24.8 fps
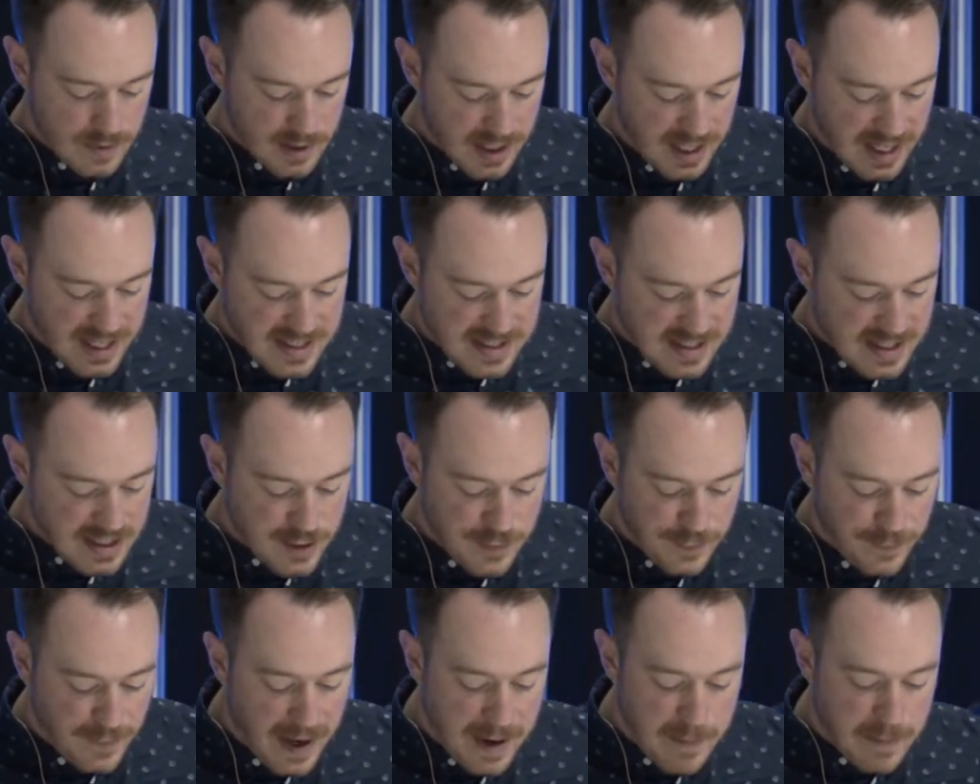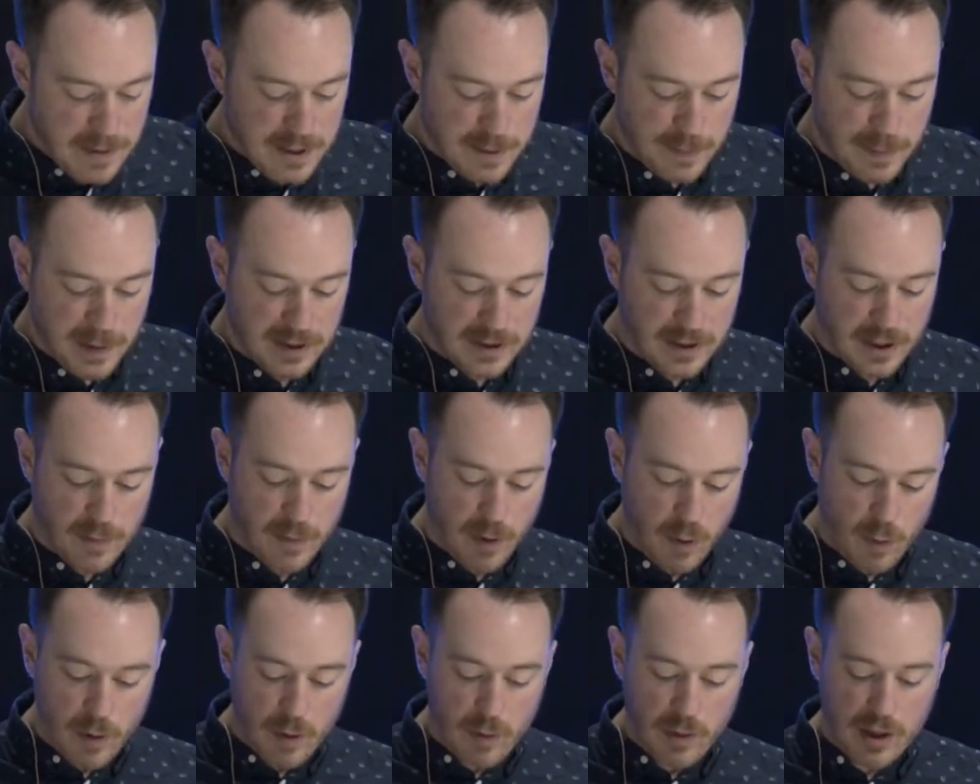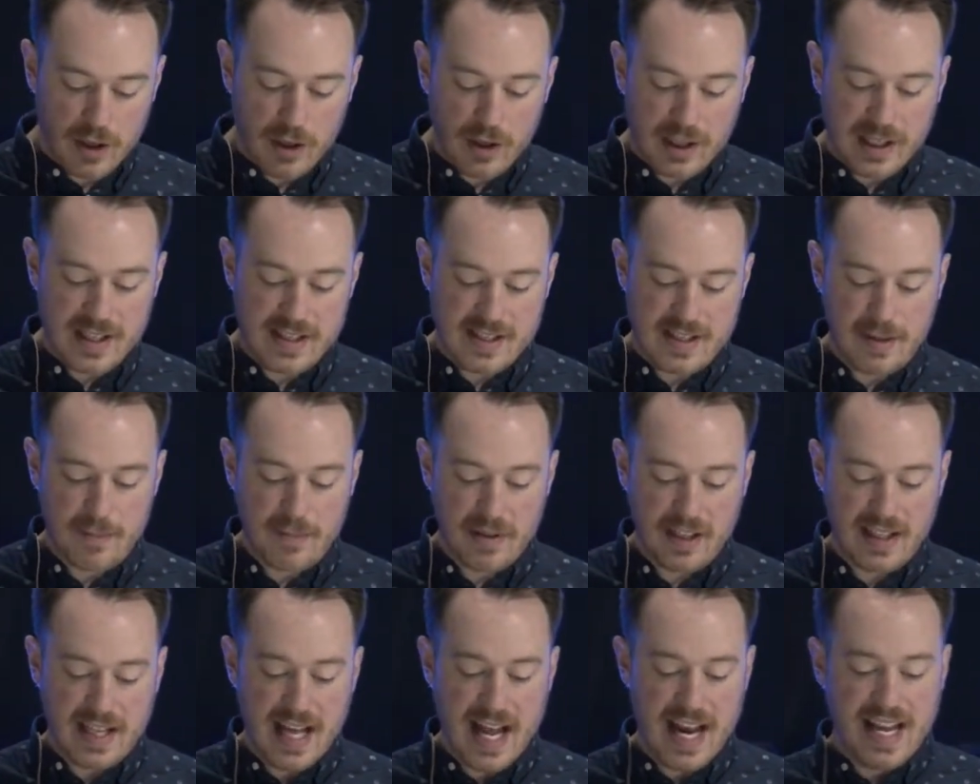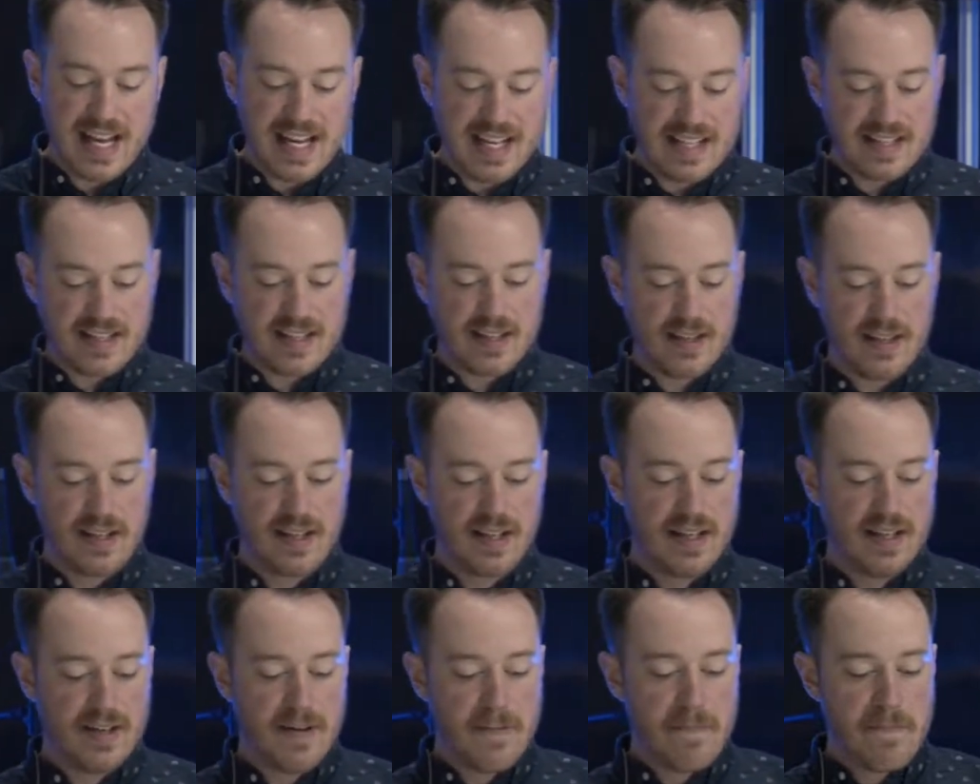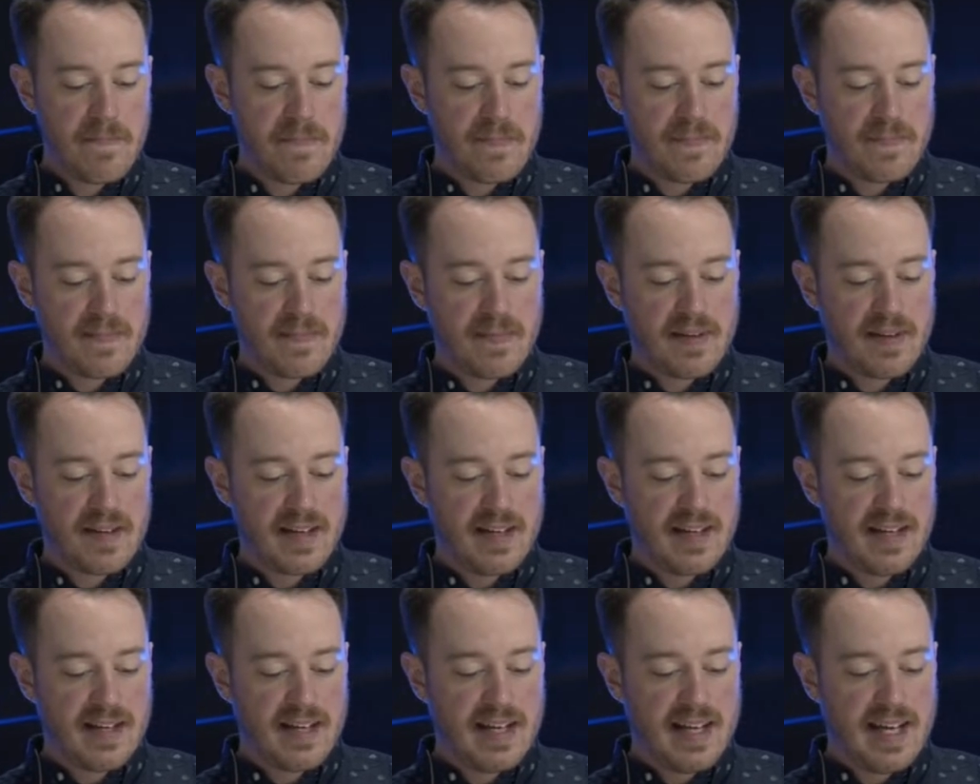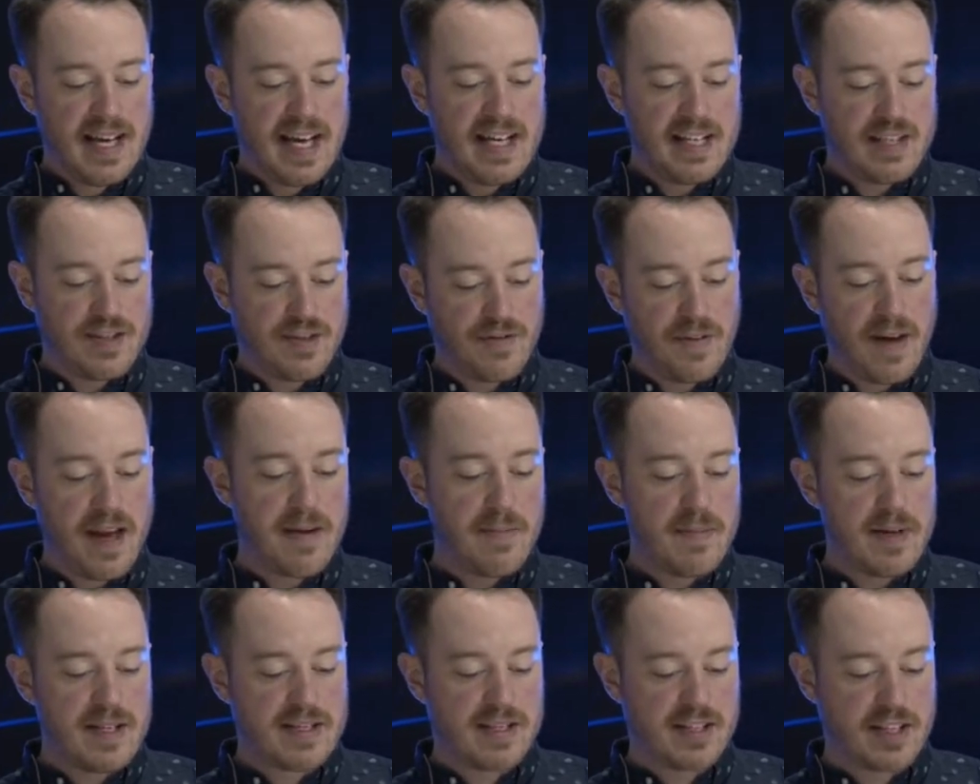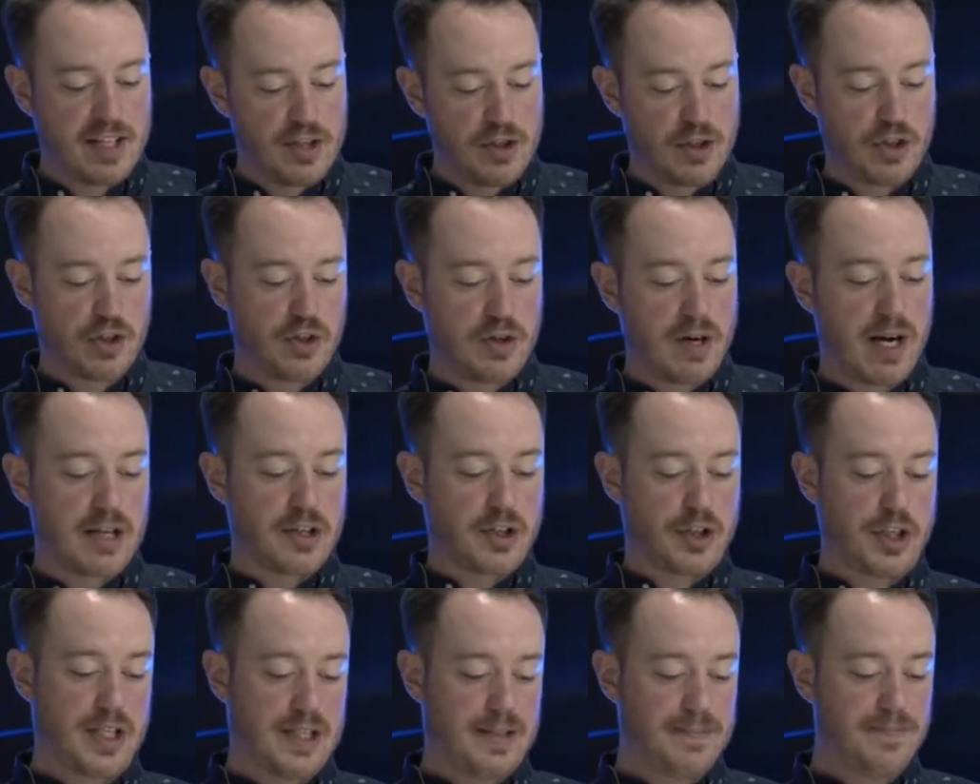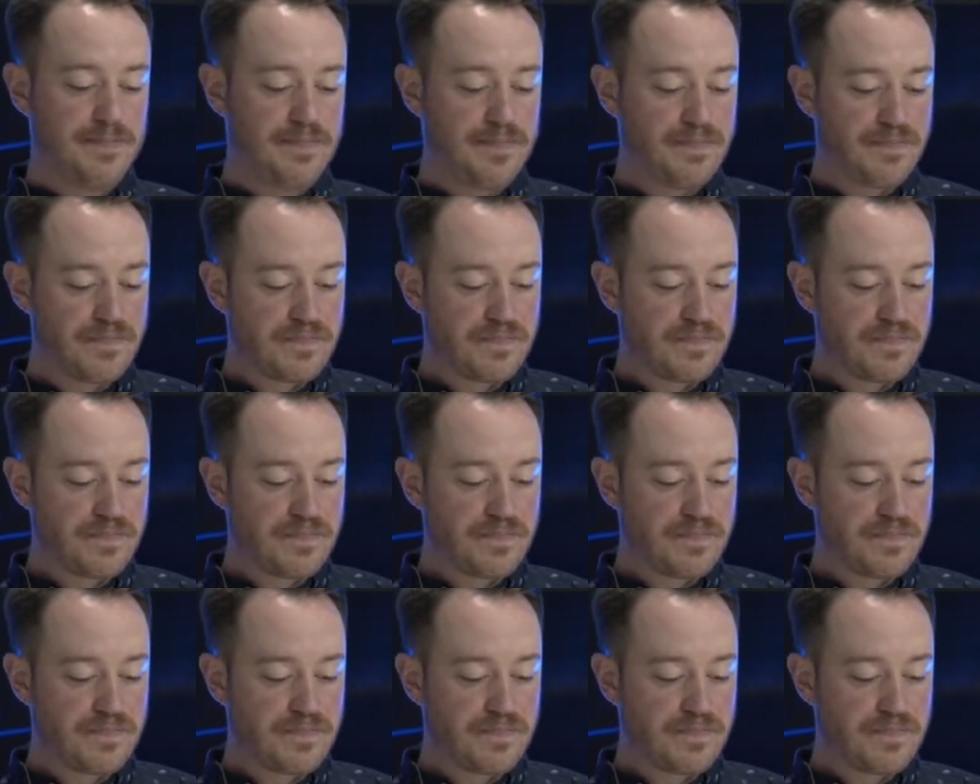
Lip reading: He's this famous builder, but we want to look at something that isn't his famous construction.